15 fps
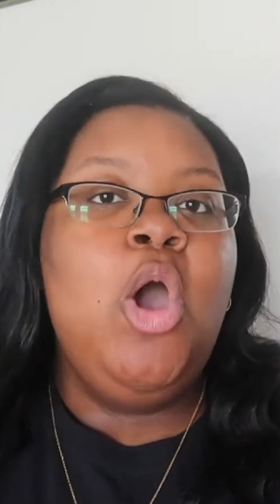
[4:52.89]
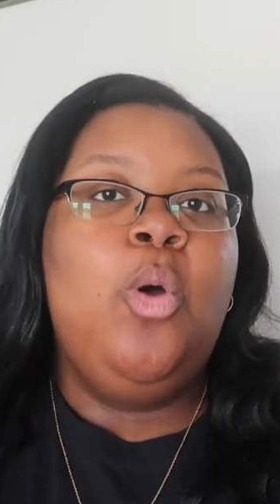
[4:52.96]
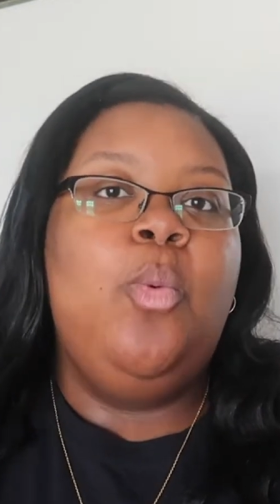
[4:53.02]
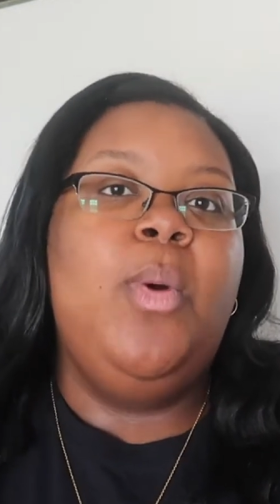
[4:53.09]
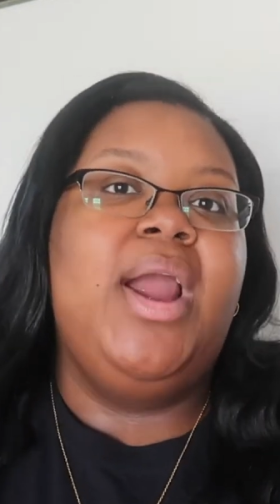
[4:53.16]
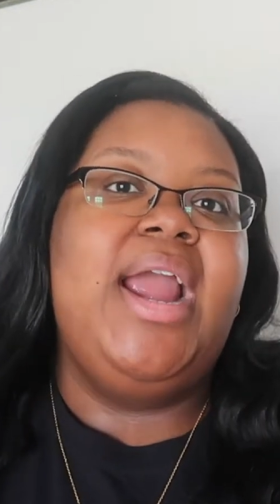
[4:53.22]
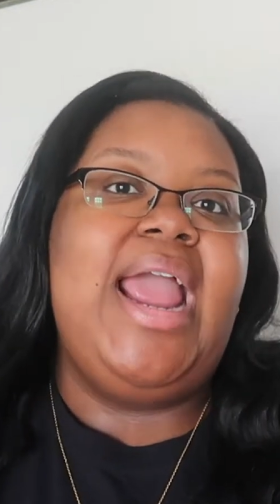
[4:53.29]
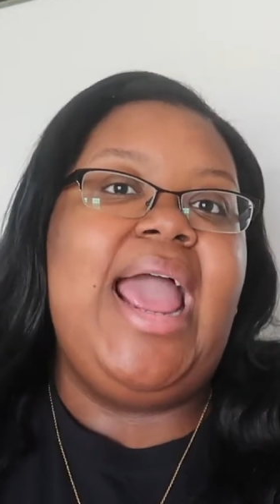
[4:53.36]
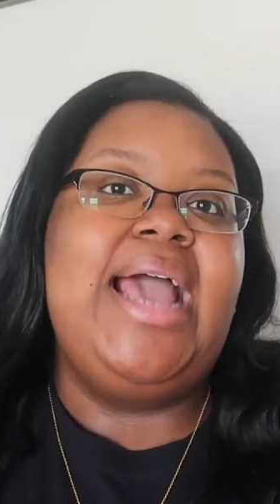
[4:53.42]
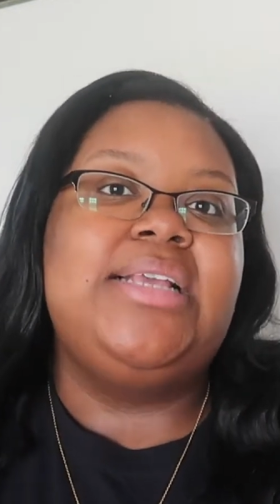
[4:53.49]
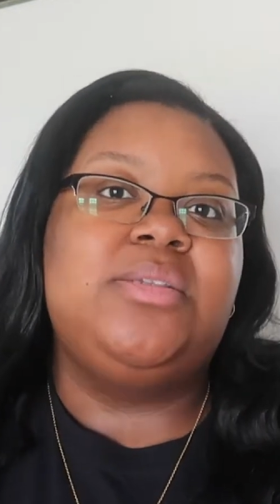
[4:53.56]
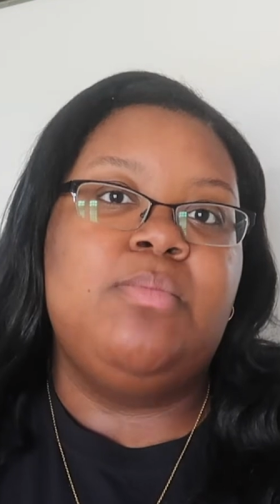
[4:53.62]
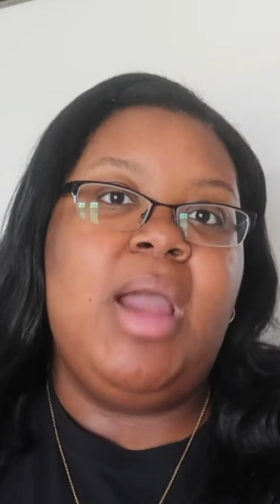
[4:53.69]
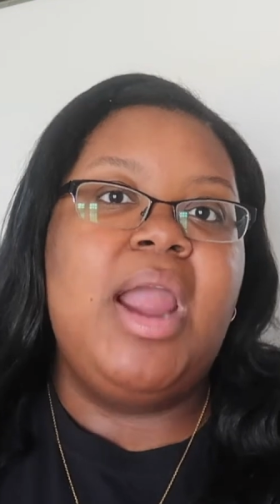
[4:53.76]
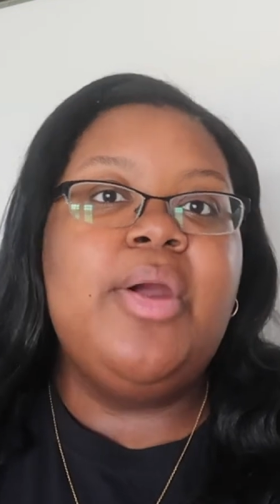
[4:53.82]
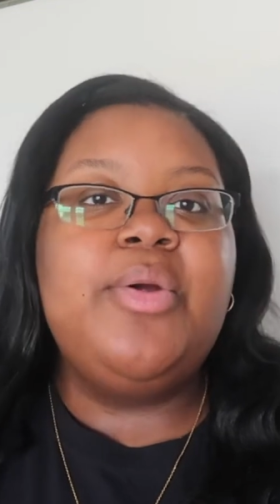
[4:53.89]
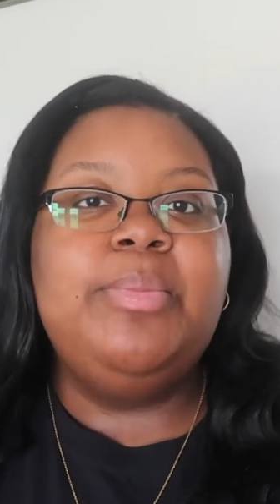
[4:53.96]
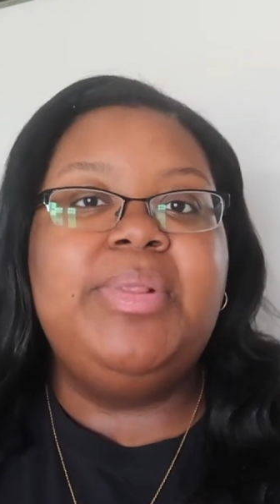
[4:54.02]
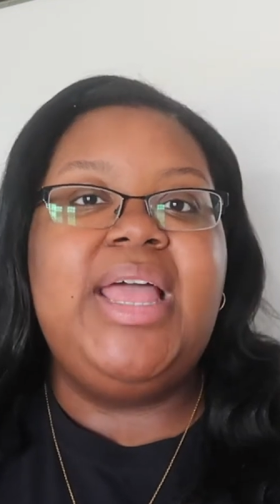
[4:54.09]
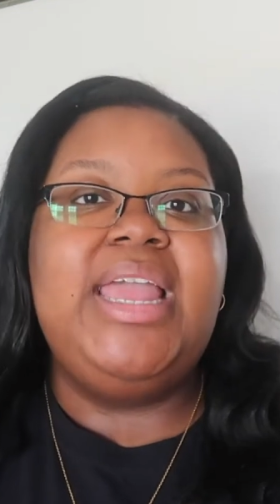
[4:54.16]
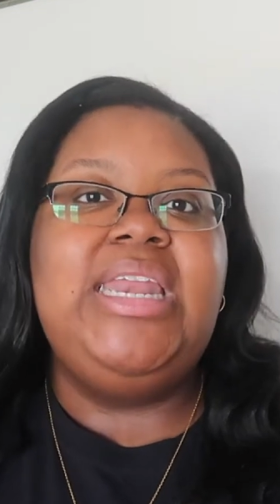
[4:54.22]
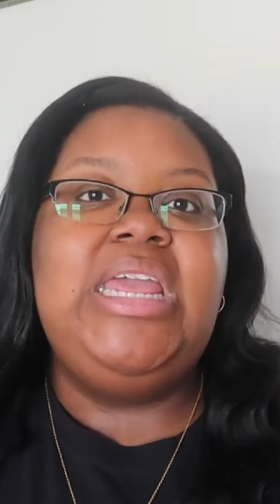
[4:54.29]
whereas
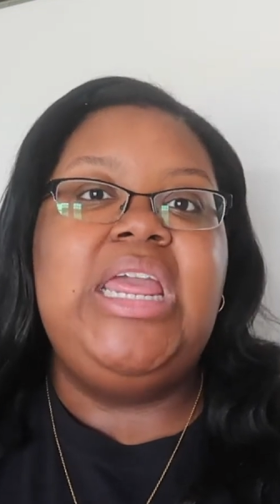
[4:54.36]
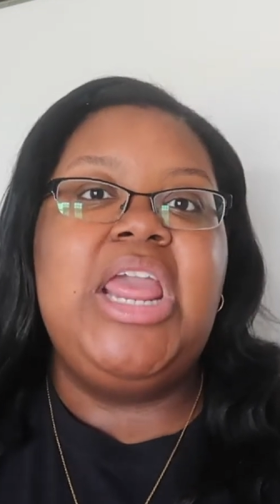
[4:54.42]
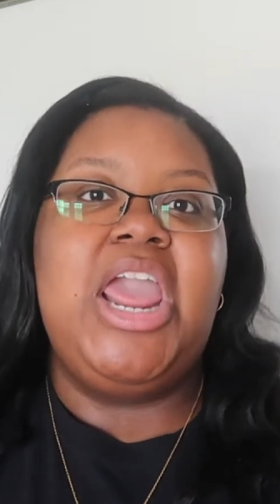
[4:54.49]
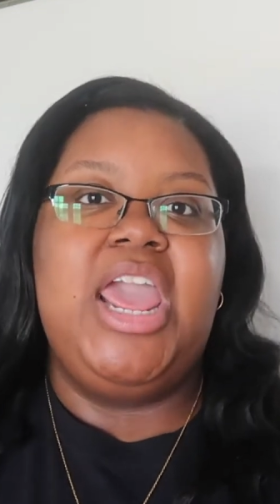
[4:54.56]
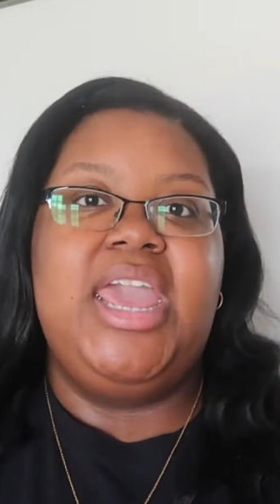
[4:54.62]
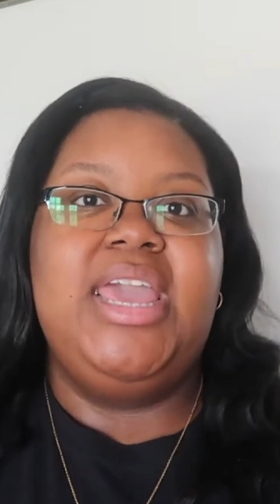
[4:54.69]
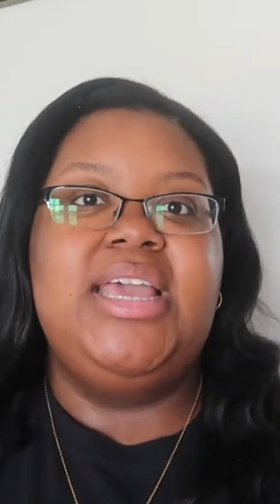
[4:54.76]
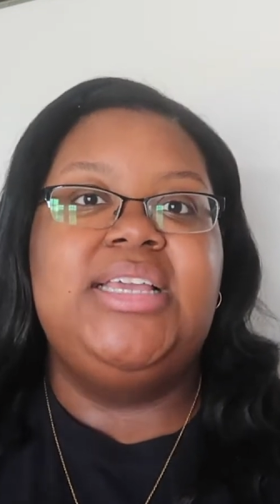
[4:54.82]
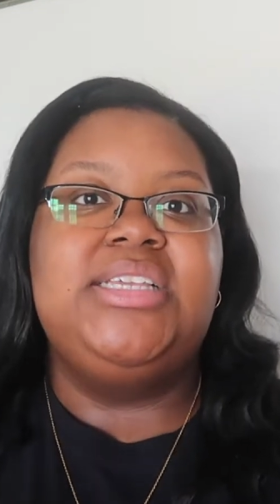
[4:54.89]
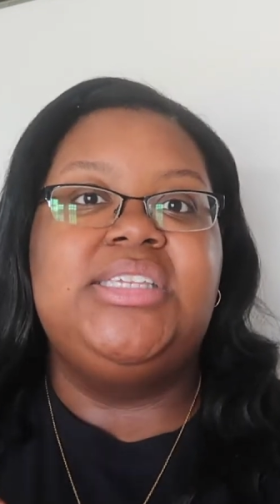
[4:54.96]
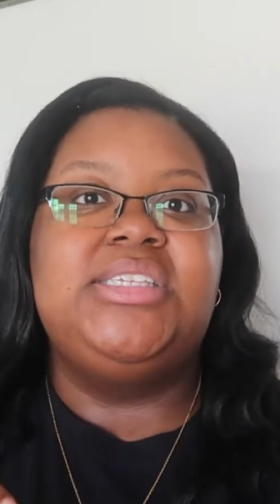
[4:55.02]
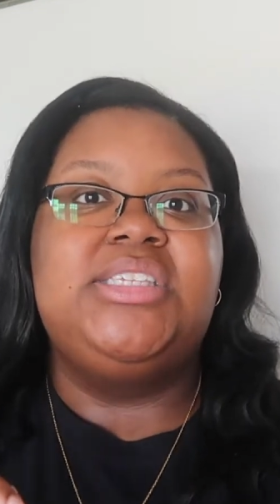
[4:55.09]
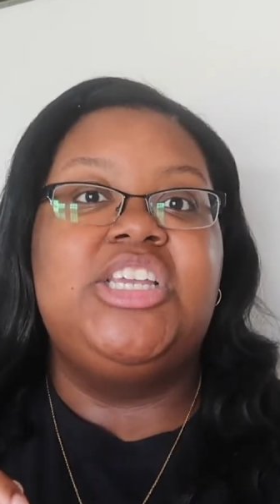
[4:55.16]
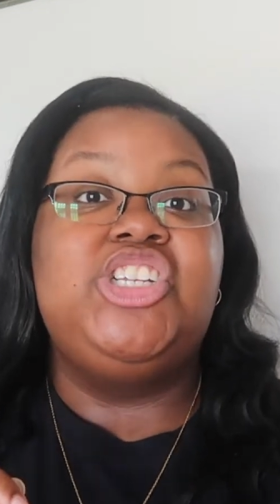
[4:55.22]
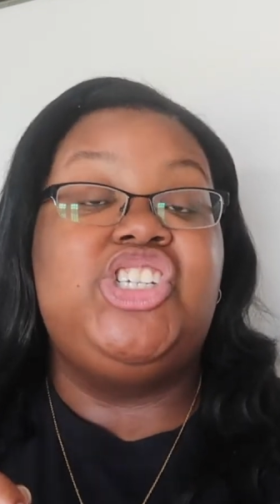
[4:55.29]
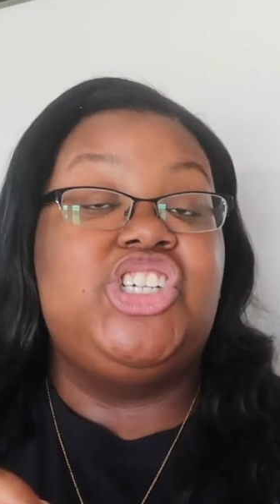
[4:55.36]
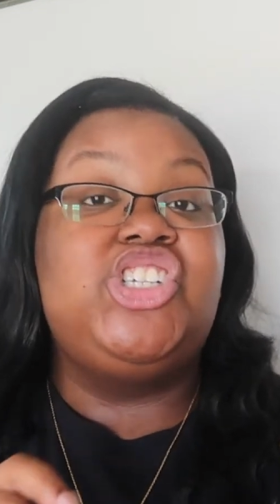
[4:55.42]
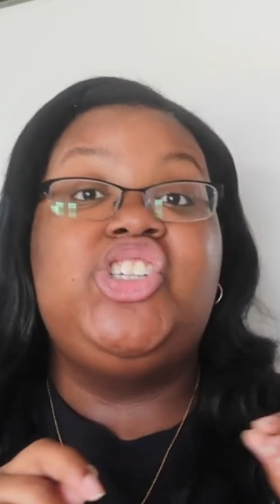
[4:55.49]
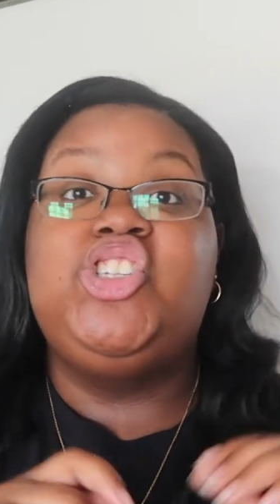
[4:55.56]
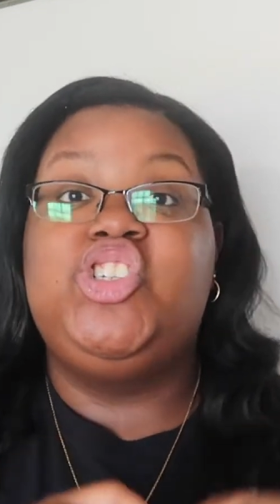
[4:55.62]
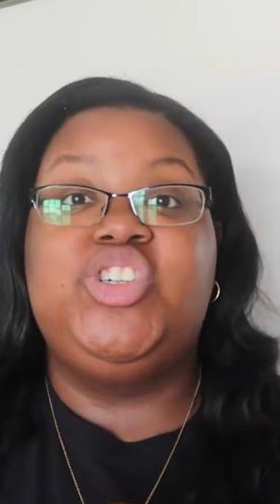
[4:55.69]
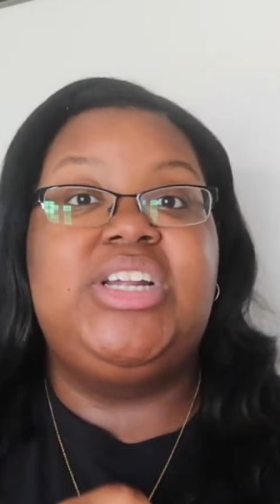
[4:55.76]
microblading is
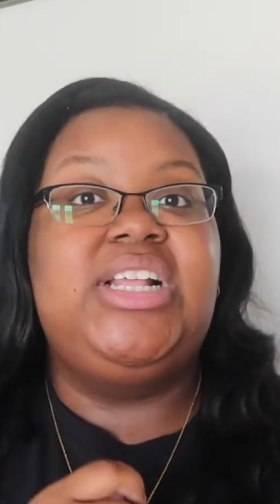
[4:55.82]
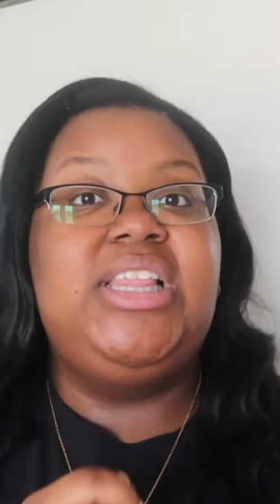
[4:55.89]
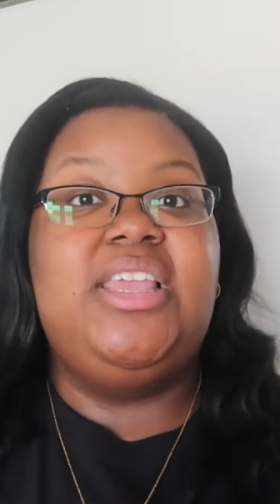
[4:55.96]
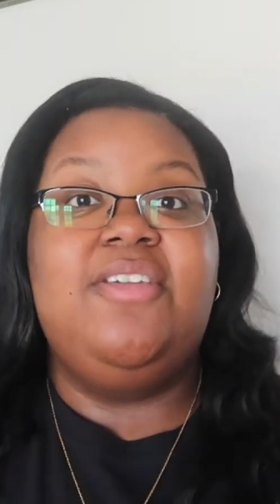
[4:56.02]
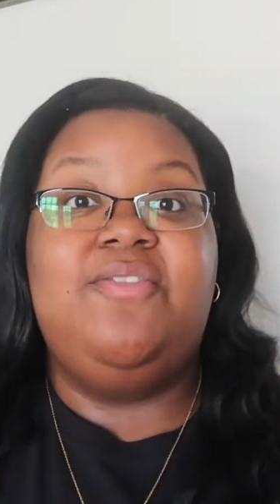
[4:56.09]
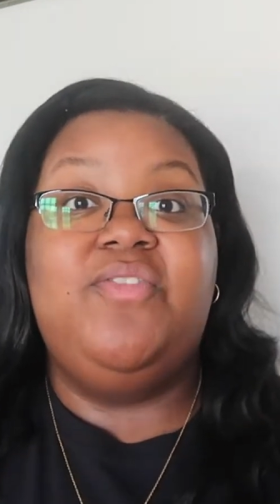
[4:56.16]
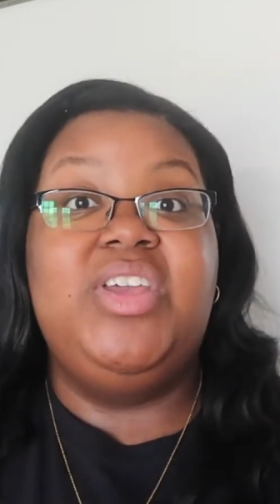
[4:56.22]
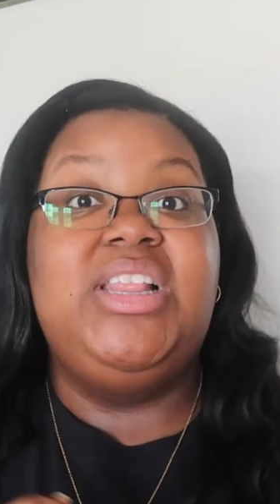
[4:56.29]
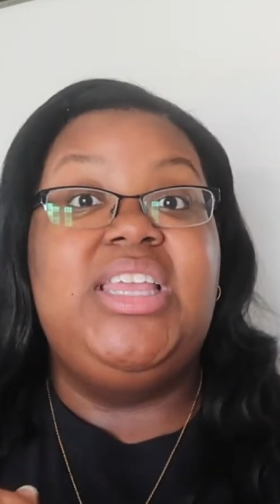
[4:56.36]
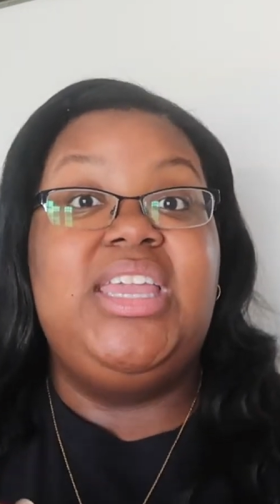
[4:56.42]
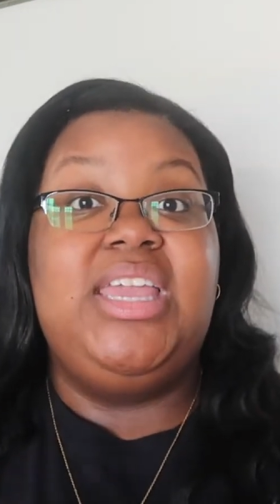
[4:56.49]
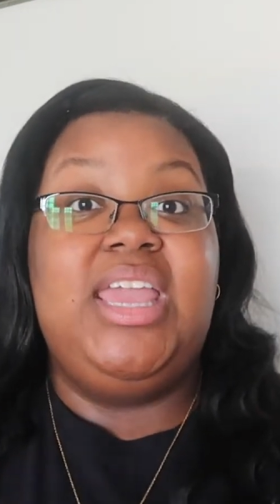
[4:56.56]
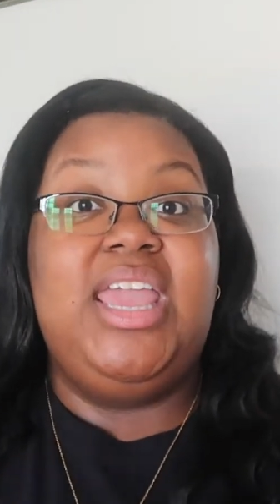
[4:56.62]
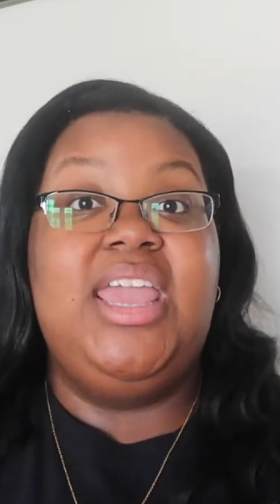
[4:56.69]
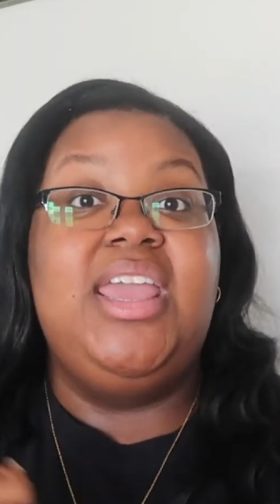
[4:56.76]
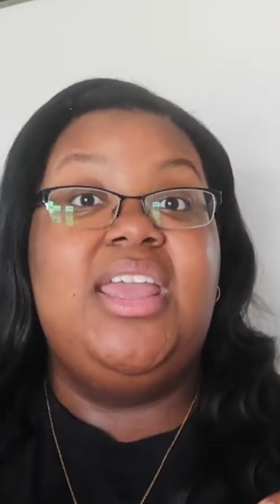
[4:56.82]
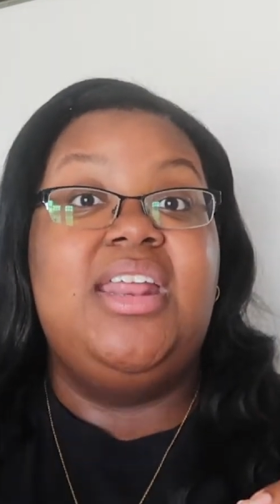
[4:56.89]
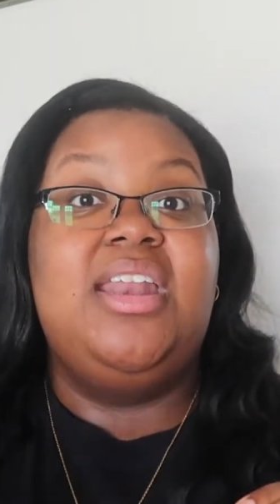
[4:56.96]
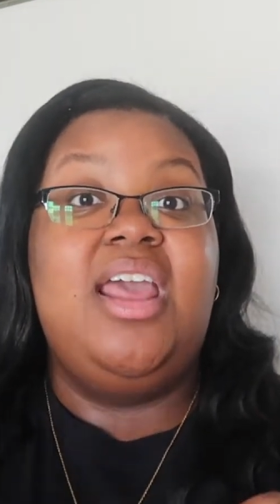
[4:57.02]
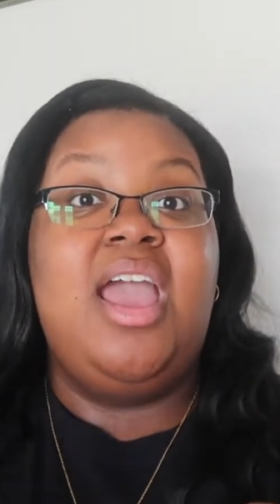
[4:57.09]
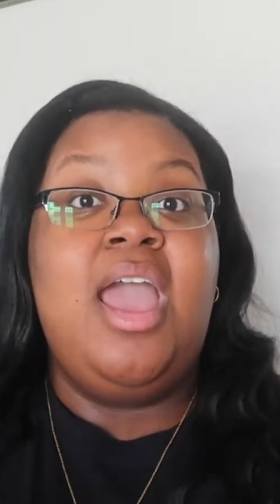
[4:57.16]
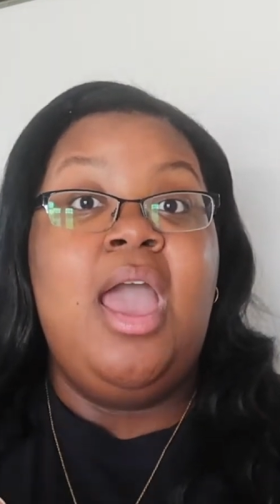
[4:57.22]
just strictly filling
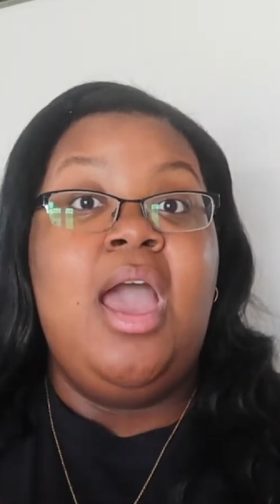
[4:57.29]
in